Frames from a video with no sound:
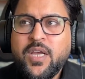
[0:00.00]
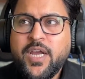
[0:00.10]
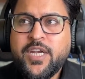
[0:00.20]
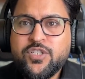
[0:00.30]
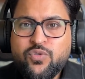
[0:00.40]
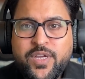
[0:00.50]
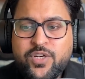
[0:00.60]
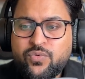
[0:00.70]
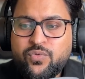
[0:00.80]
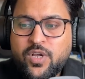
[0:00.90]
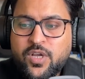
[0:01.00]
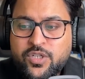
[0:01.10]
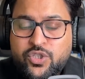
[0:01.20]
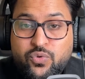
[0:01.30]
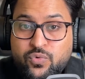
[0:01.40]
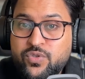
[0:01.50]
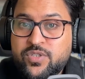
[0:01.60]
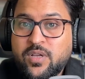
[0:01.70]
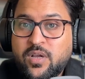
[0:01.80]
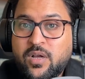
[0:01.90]
It is going to
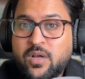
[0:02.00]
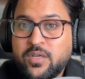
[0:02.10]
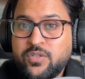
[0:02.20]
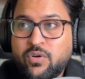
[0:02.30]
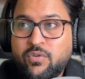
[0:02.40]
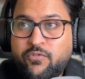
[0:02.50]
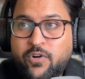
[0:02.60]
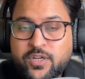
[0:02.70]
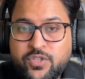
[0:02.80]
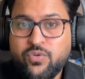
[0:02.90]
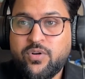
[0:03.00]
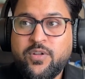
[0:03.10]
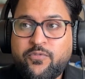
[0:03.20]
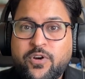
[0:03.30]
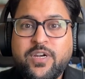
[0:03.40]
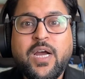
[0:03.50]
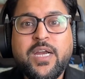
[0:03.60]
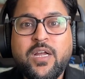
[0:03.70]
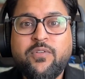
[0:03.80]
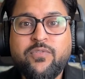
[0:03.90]
use for your different
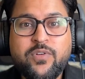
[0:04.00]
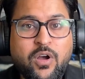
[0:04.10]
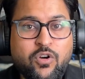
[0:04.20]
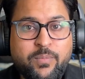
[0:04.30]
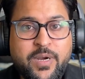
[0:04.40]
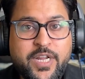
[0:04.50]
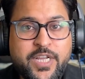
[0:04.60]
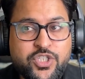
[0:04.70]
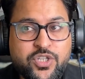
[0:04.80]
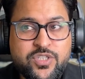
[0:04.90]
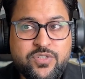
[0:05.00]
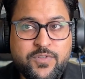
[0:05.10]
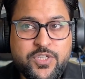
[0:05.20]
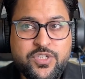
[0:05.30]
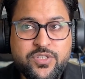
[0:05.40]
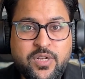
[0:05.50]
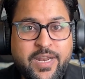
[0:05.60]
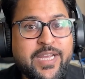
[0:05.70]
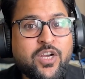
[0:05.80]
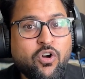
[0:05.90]
kind of documentations, which is
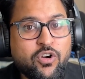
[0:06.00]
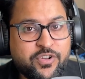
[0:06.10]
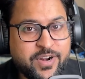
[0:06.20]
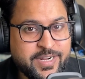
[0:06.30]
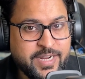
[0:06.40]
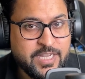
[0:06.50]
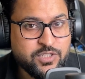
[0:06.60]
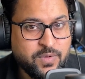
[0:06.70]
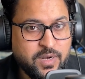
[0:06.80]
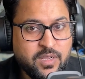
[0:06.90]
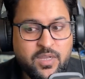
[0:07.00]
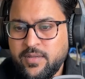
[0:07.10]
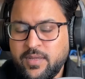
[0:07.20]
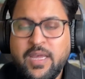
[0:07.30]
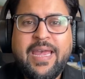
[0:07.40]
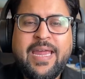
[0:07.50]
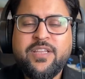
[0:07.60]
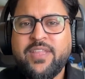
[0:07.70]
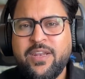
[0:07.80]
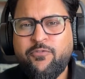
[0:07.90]
like contract as well.
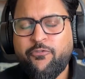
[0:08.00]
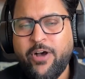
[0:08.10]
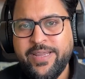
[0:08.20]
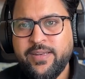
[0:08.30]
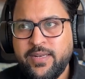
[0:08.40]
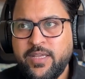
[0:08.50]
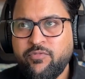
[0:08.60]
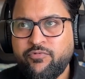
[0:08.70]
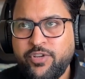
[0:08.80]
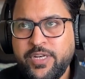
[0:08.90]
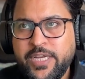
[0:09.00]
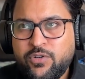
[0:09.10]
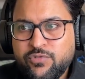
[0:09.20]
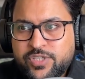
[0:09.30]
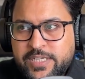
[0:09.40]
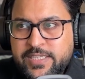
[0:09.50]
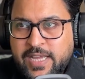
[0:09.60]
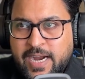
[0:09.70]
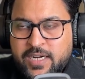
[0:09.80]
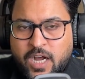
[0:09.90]
And then finally we need to see
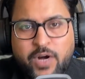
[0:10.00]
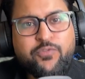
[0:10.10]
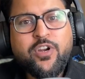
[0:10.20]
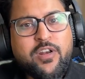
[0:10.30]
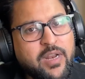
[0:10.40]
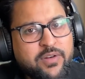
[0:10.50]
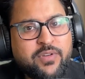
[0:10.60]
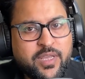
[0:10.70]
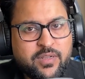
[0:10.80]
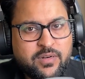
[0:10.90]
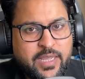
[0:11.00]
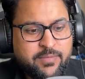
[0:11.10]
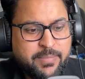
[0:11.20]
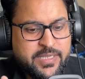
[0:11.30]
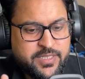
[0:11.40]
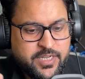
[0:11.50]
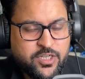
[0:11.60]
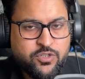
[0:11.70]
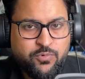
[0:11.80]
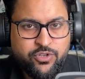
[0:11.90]
that after learning, like basic
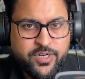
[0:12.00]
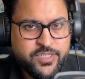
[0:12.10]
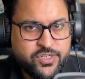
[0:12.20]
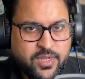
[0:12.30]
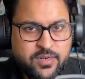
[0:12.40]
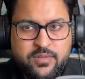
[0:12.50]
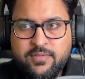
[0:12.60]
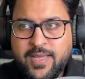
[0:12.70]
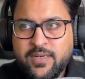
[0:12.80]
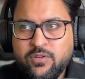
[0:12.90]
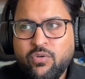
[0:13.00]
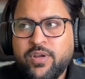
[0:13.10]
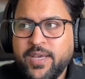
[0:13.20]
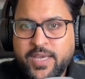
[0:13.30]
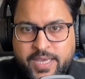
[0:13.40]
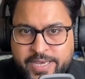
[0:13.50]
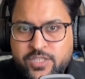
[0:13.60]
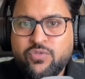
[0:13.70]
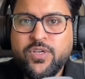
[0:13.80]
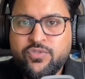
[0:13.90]
exposure is done, then okay, AI
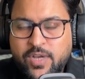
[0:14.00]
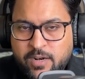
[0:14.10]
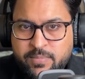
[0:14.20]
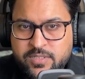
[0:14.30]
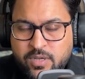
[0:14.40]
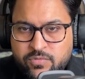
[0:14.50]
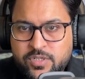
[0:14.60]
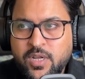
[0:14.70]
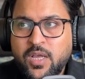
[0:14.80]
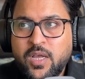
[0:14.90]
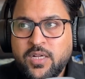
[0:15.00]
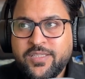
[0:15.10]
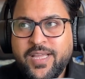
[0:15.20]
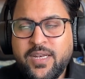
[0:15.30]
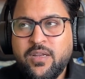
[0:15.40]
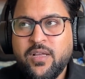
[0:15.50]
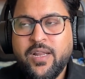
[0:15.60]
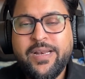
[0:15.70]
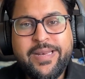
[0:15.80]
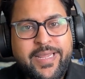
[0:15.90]
is going to help us out. Then
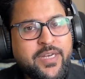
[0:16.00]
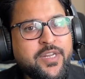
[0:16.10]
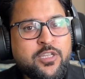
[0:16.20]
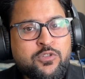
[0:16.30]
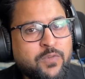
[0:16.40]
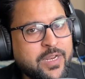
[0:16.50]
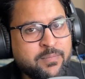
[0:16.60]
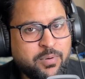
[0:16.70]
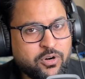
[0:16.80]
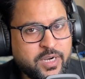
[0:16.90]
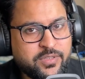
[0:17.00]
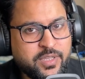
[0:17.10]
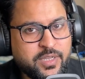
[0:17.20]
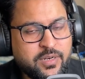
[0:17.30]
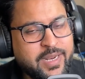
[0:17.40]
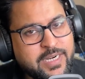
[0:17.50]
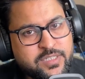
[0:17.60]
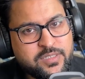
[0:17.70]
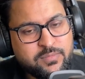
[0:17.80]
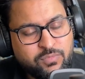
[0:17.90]
LinkedIn is very important thing.
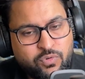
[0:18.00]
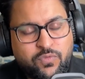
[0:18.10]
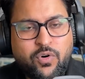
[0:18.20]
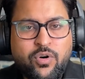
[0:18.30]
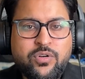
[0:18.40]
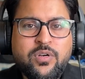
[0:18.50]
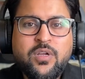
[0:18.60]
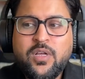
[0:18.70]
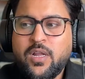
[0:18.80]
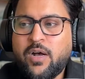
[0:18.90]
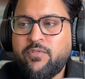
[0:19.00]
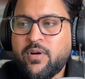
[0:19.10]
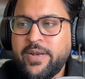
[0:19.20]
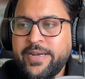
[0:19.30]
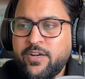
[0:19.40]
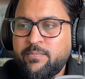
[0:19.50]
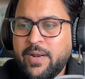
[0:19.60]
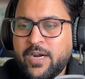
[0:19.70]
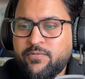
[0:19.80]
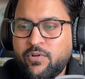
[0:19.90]
Let's move on our LinkedIn
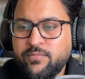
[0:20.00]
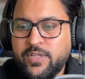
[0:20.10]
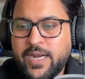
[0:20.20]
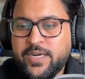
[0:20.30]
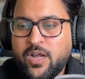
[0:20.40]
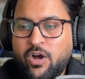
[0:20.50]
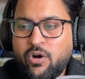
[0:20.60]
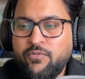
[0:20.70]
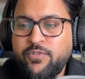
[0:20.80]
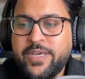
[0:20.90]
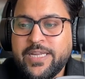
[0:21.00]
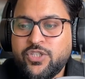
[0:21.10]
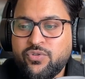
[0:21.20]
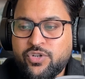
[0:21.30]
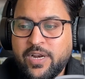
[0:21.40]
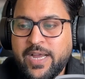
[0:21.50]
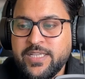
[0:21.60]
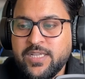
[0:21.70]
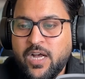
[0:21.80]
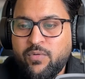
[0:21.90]
platform, that how we can
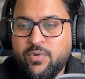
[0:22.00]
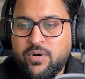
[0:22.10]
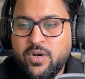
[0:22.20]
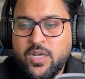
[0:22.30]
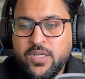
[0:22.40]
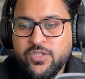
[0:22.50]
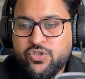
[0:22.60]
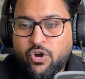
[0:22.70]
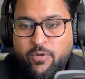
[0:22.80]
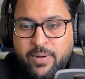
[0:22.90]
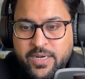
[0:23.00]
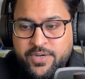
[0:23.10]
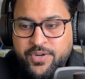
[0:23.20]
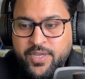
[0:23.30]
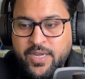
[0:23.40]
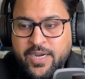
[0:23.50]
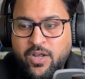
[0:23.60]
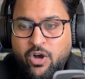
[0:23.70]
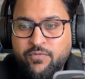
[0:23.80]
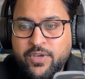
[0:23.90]
utilize our job hunting and
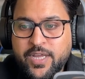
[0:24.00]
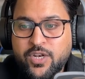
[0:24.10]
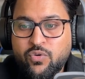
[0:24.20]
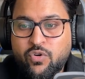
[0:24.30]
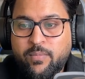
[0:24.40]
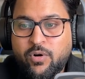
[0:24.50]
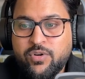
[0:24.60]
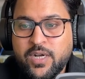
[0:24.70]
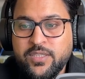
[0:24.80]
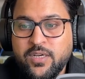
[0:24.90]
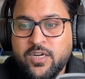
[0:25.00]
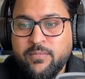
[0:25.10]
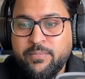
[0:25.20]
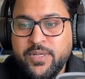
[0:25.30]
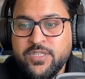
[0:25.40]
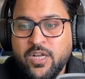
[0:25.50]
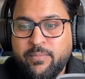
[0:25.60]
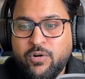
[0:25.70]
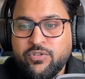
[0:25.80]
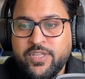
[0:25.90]
how we can know about other companies
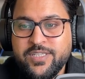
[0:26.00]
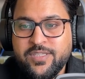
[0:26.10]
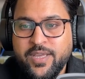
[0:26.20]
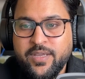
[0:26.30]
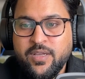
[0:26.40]
about this thing.